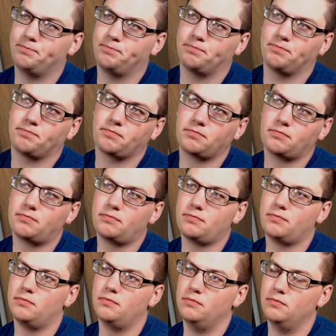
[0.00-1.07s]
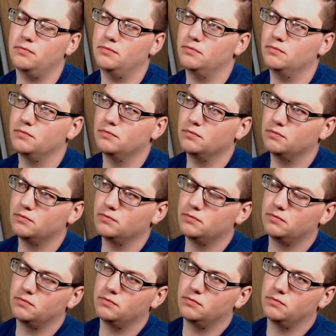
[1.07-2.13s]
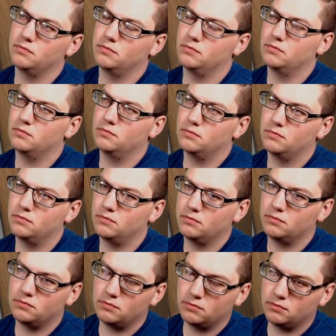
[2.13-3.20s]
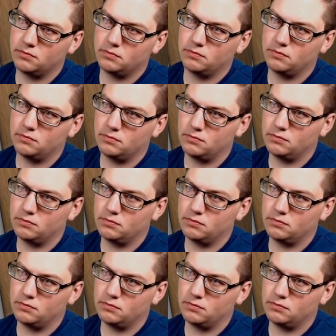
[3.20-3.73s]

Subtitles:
Nobody speaks.